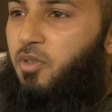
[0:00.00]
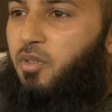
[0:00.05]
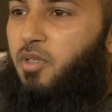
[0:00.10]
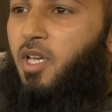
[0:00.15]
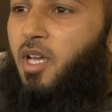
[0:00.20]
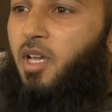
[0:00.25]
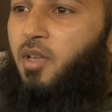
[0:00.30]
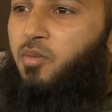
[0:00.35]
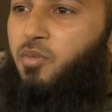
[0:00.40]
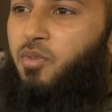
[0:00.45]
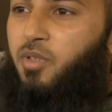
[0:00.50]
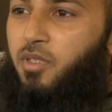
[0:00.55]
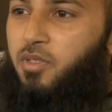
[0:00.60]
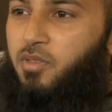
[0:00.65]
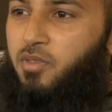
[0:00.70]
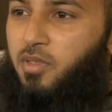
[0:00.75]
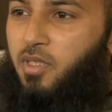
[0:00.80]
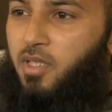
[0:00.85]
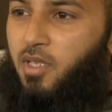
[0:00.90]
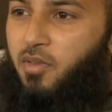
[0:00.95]
You can
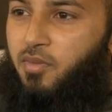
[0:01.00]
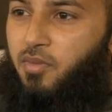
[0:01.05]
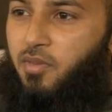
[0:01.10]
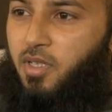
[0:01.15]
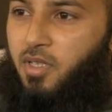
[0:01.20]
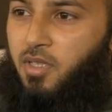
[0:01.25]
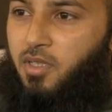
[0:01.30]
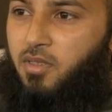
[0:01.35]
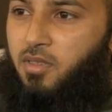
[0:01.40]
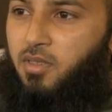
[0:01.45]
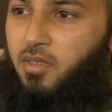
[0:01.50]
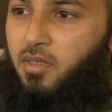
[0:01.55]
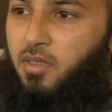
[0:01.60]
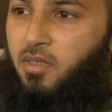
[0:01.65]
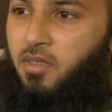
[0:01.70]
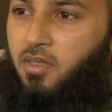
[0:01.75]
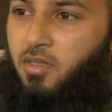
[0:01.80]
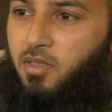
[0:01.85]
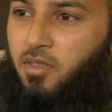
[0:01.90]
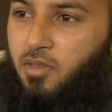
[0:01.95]
work together and,
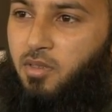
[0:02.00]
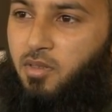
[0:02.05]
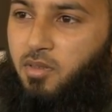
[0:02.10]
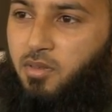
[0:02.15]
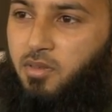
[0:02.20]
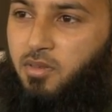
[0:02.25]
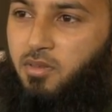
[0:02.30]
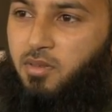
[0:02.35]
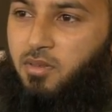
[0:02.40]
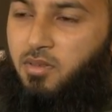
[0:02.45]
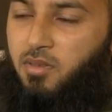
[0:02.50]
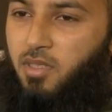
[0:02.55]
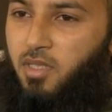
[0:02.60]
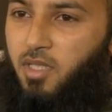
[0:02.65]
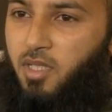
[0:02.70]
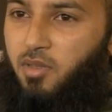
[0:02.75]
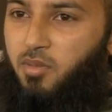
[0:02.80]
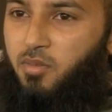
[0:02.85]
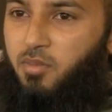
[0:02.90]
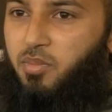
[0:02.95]
you know,
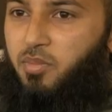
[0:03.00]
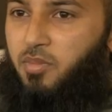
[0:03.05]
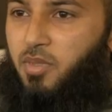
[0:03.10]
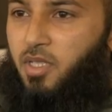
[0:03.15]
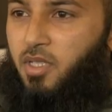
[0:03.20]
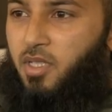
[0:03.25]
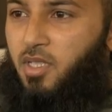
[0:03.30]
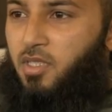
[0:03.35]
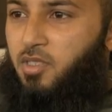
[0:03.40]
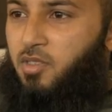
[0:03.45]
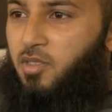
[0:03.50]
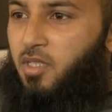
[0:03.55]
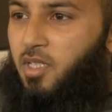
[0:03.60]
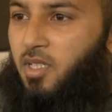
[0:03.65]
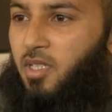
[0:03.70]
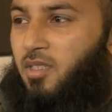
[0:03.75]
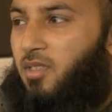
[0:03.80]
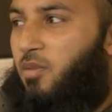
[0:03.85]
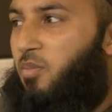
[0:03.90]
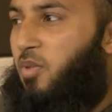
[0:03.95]
help and
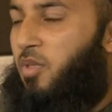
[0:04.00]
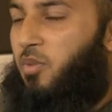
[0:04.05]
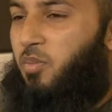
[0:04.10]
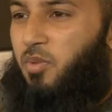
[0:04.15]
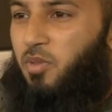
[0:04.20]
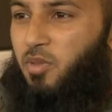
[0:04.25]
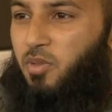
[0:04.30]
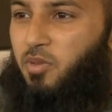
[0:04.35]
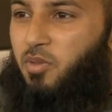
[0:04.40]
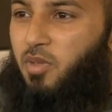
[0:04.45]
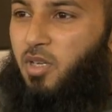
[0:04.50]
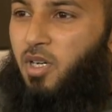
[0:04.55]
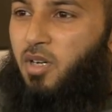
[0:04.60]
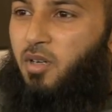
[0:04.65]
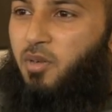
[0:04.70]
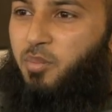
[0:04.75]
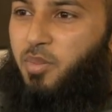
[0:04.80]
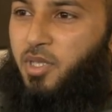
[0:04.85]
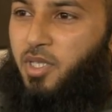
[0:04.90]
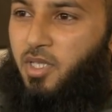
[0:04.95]
educate the people who
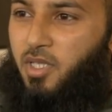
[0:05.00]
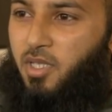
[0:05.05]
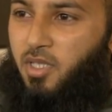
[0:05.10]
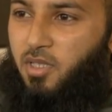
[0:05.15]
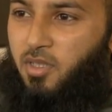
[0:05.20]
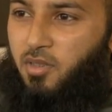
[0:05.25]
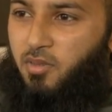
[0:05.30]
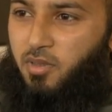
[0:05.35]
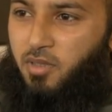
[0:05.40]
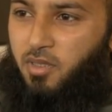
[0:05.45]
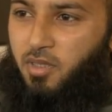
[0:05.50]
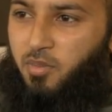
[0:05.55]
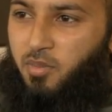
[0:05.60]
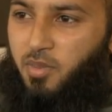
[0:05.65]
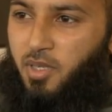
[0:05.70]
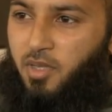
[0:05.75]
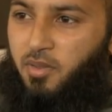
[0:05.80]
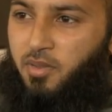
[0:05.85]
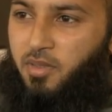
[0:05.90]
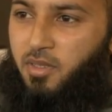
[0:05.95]
are a bit ignorant
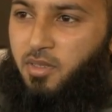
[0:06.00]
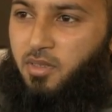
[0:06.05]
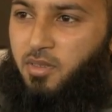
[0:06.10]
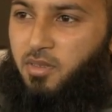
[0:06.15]
about